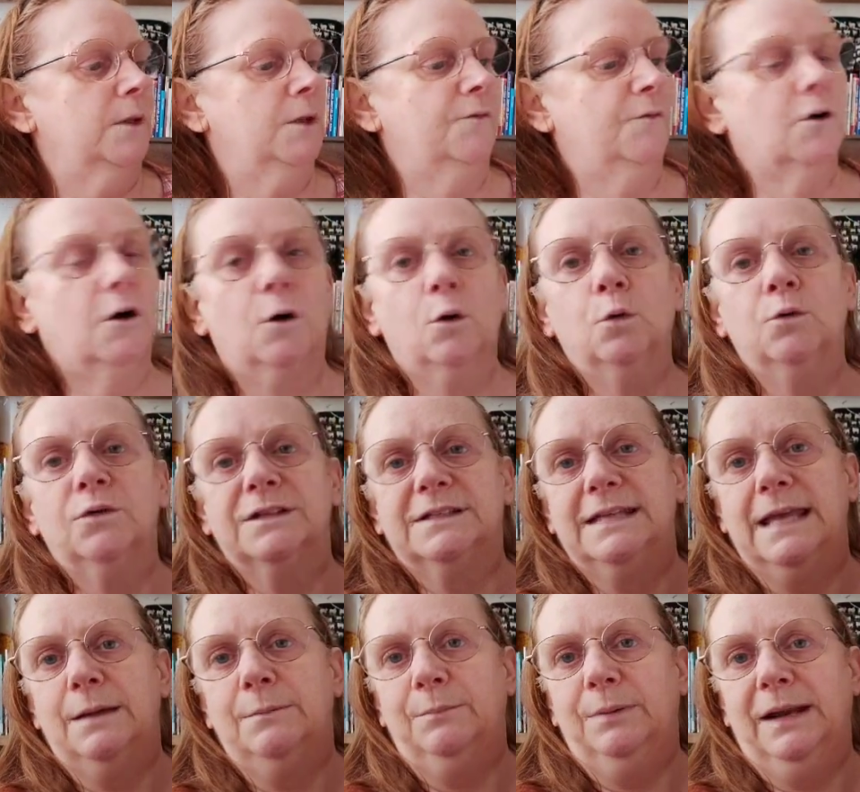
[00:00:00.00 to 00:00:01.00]
you've got all the
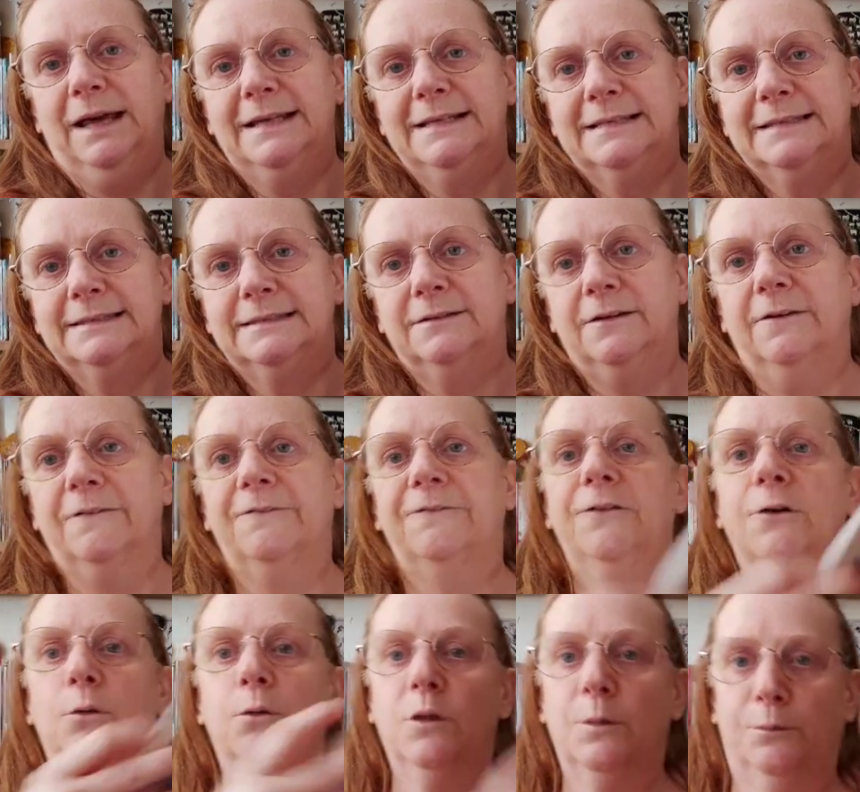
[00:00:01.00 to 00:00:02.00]
templates
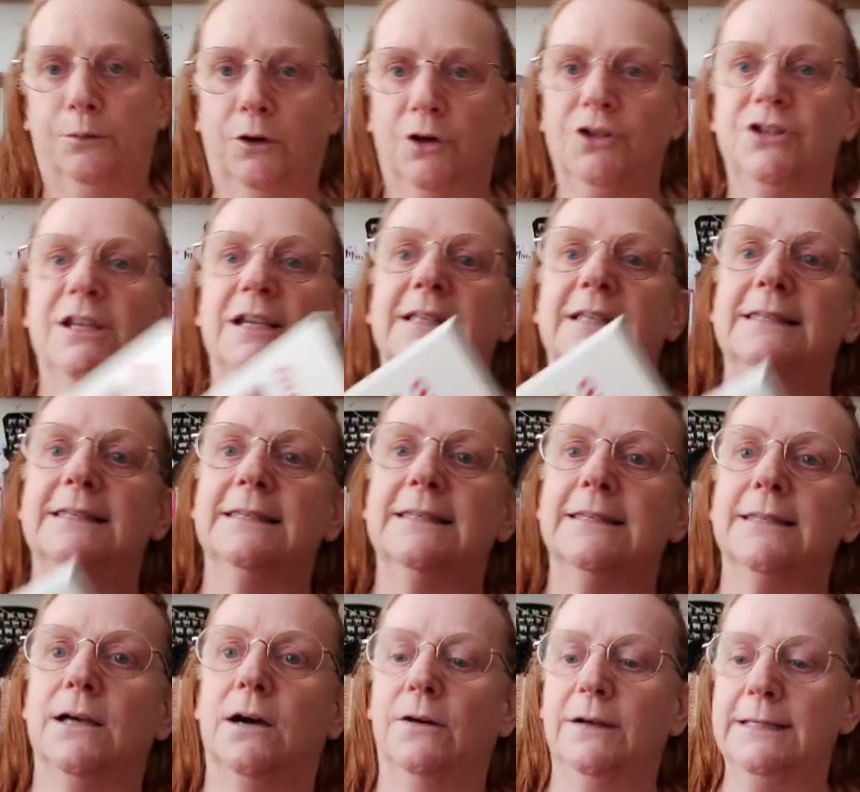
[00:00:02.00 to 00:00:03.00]
for the projects
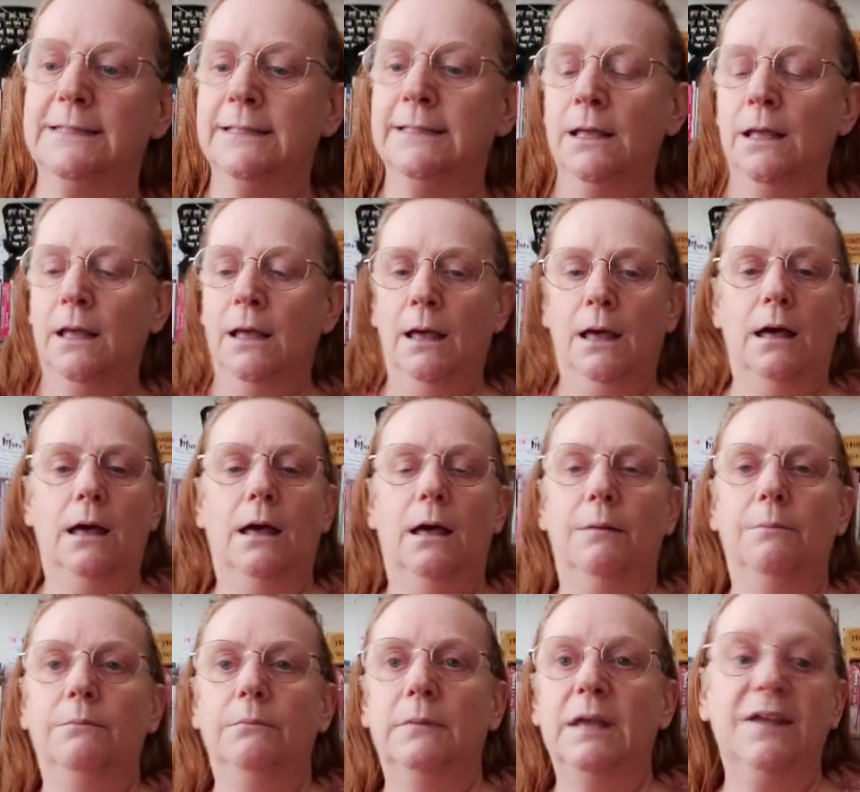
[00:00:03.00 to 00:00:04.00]
inside,
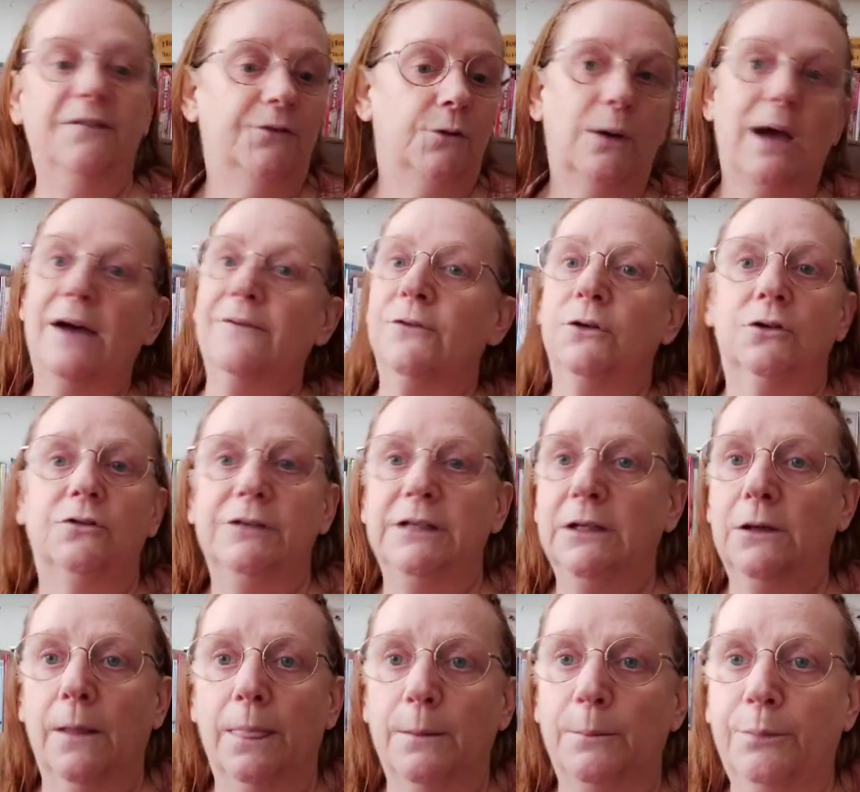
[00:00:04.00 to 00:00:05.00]
if you haven't already
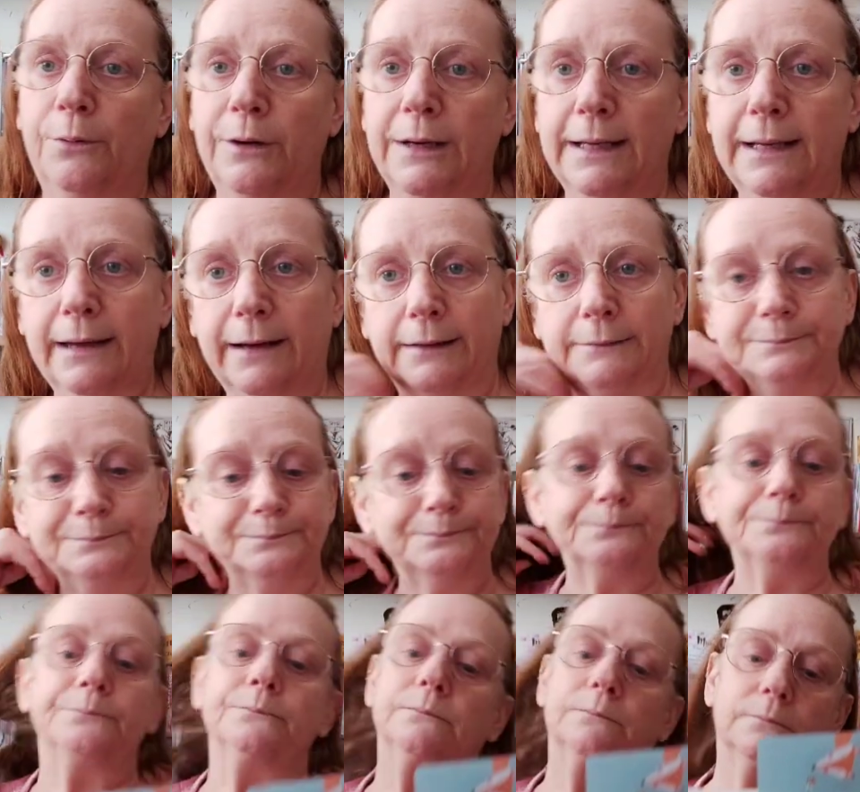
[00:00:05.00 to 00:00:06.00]
got them pre-cut.
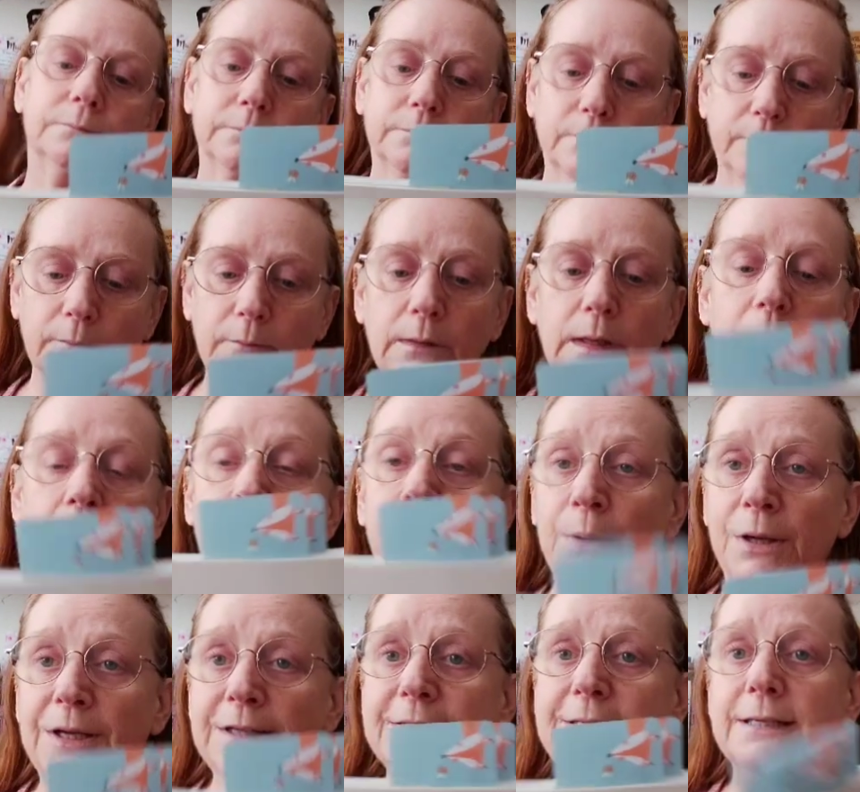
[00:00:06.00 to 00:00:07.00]

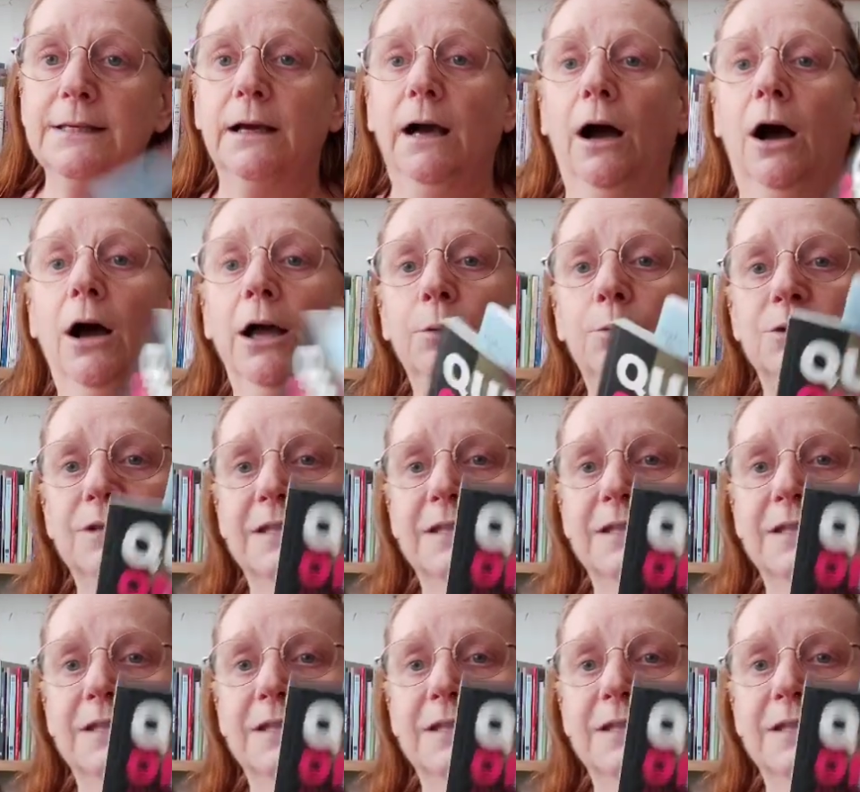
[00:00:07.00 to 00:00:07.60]
But I